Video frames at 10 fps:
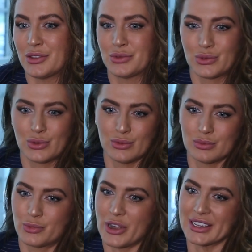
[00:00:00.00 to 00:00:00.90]

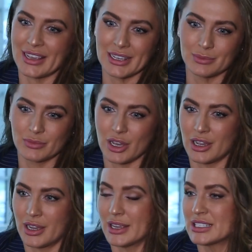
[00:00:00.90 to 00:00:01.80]
through bringing
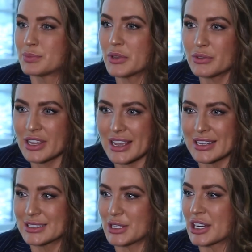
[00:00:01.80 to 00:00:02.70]

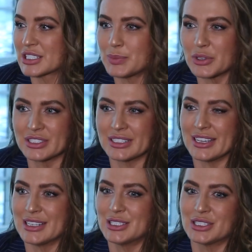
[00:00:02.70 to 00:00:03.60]
experience,
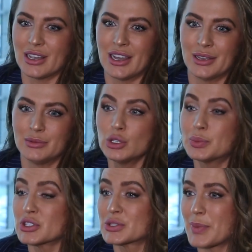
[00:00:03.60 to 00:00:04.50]
expertise, new
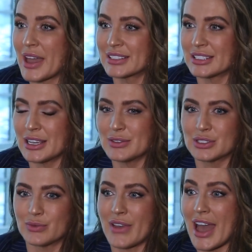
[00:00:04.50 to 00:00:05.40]

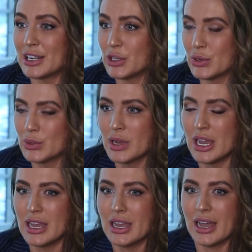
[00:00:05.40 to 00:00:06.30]
perspectives, value.
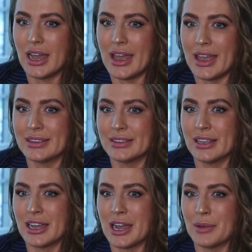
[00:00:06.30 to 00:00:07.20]

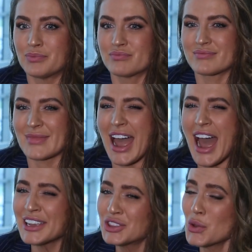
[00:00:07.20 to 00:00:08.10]
And
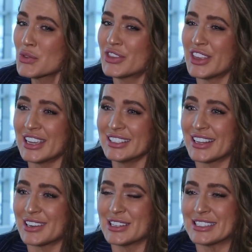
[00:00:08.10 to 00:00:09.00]
I don't think
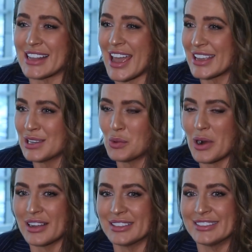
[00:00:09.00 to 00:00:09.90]
there is
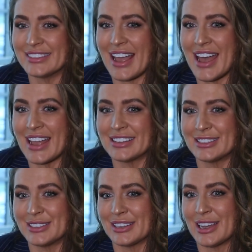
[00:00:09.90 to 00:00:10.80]
anyone
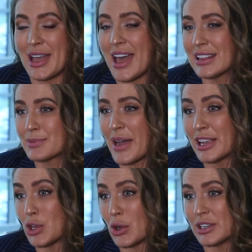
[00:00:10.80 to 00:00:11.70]
that held my
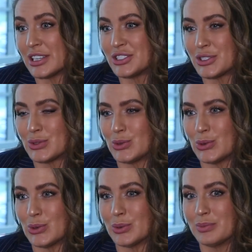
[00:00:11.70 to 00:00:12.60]
knowledge
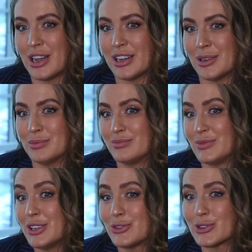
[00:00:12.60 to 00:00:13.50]
to a
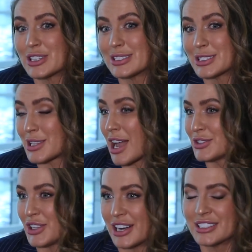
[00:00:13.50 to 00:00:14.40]
different
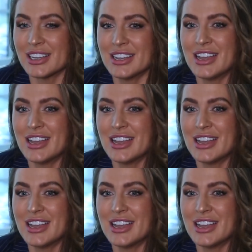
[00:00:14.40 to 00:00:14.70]
standard